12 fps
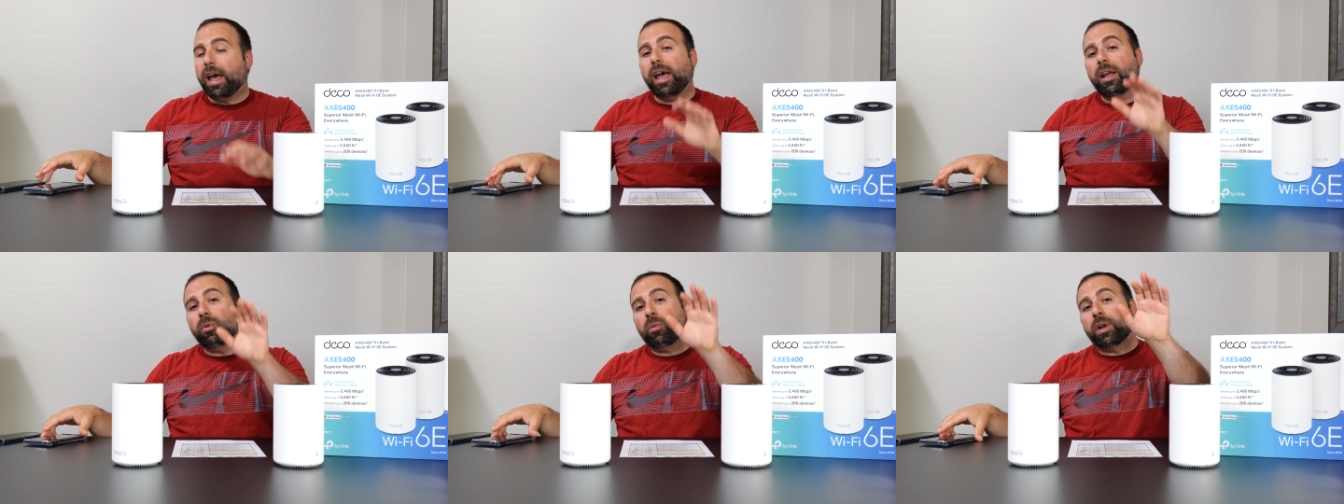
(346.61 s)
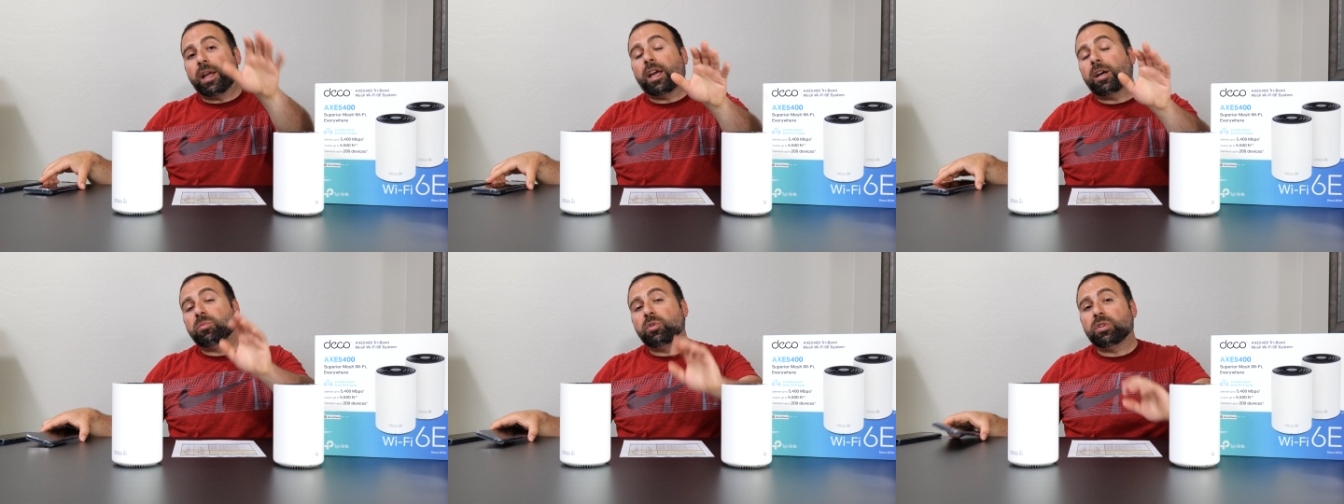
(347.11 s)
and when I
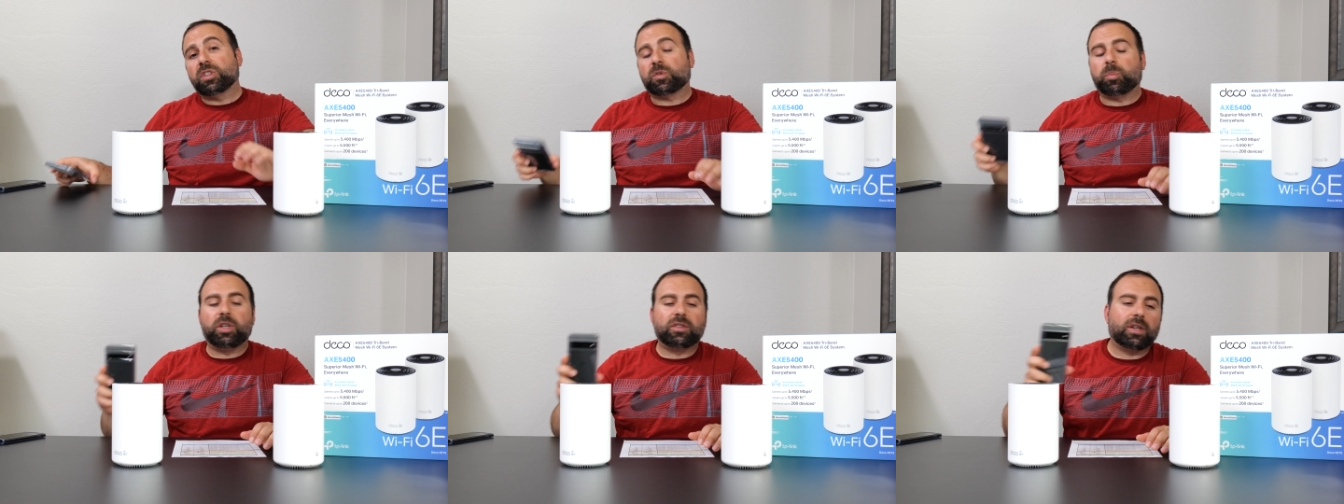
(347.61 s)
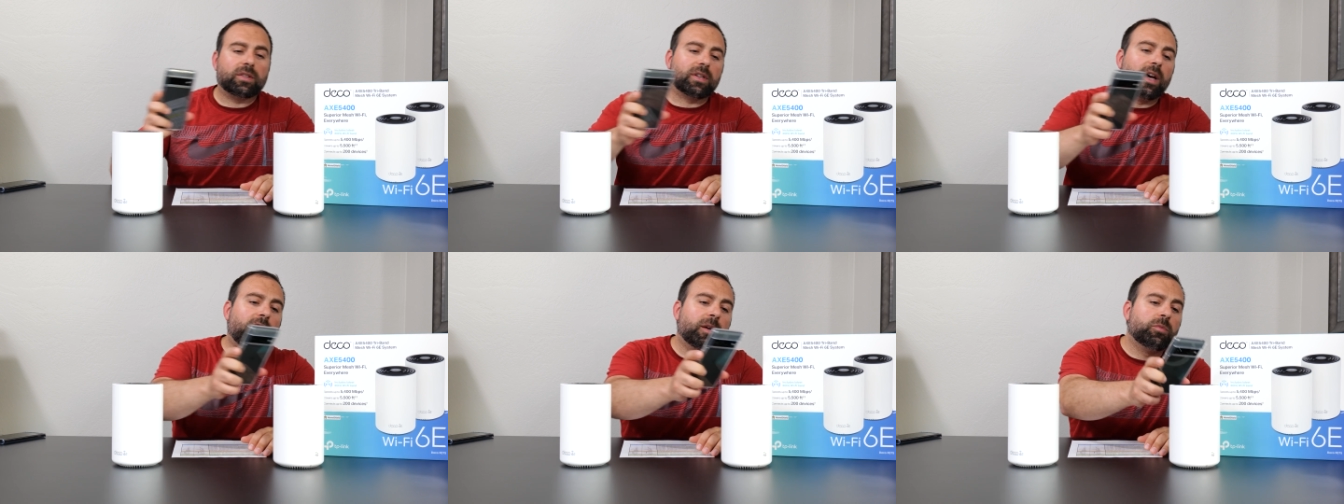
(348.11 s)
am doing the speed test,
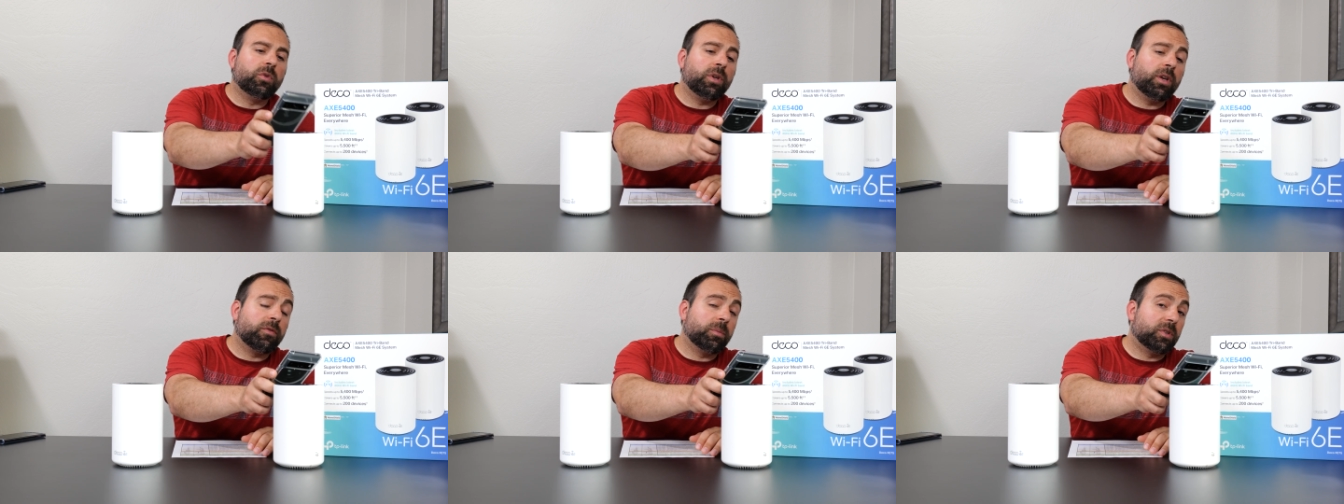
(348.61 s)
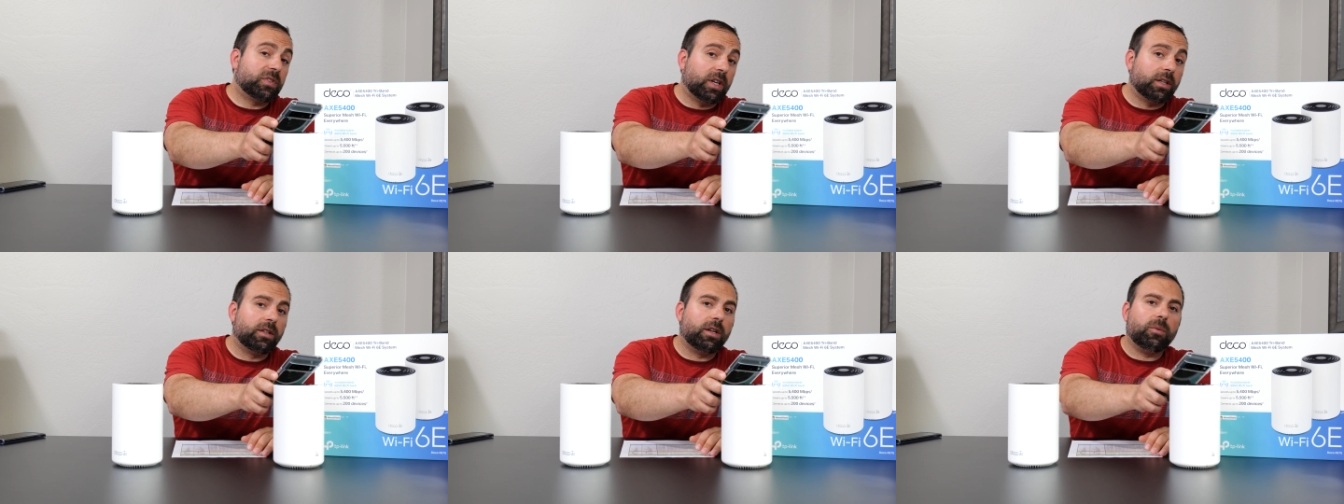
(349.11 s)
I am doing it from the
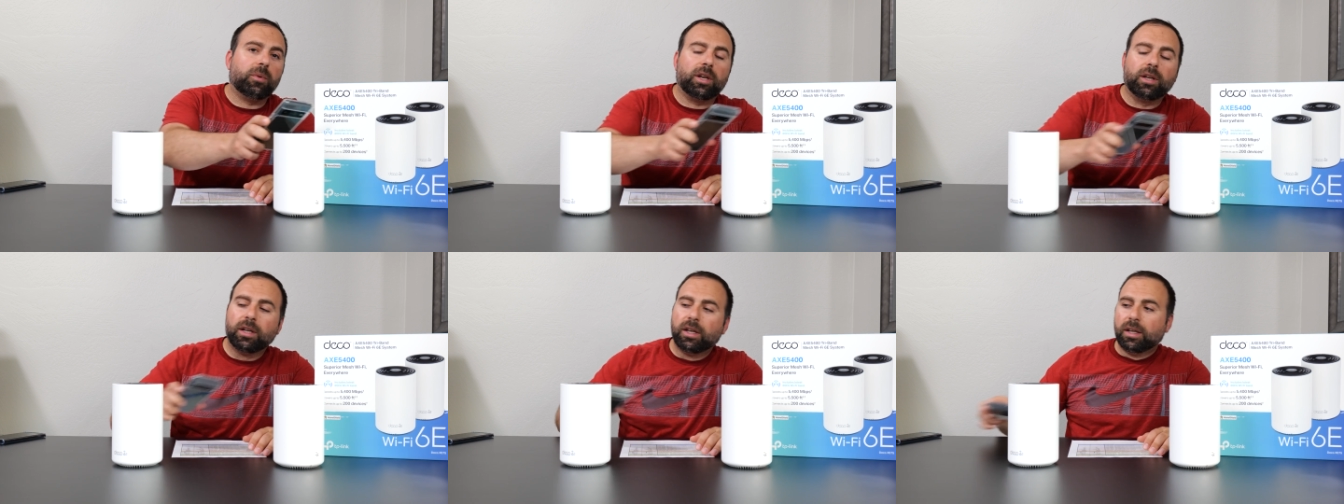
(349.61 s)
secondary one.